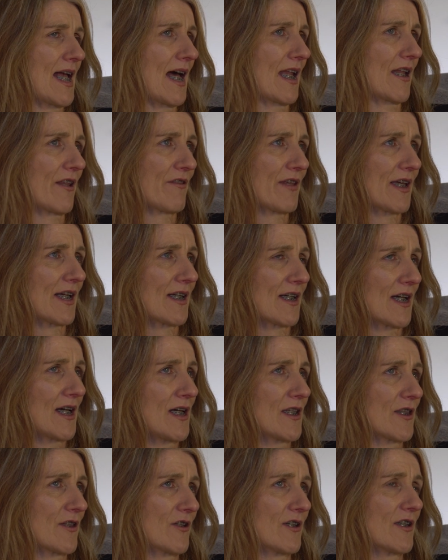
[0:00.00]
And I think
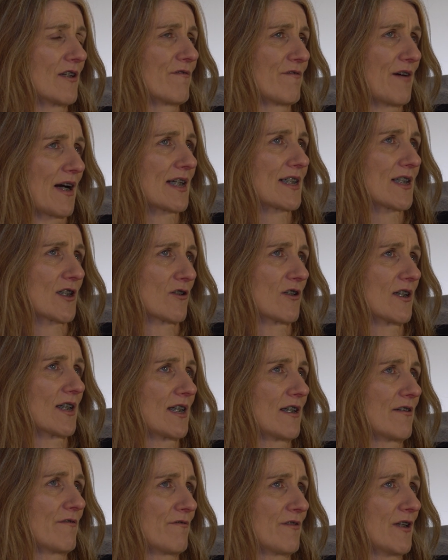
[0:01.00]
the only advice I could
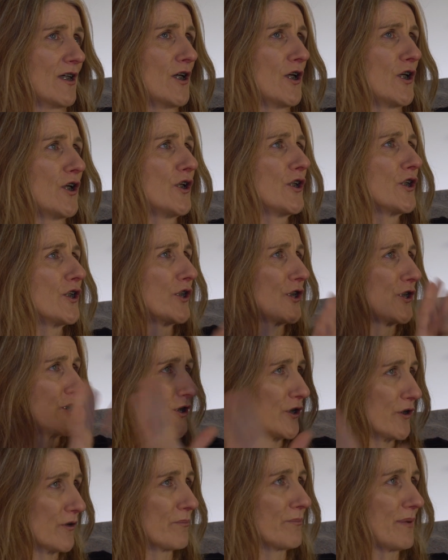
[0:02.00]
give
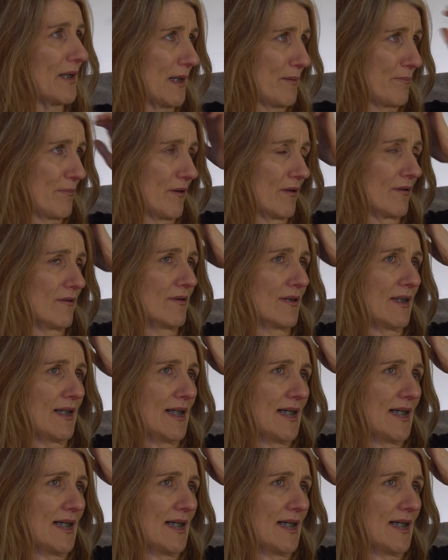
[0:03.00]
young people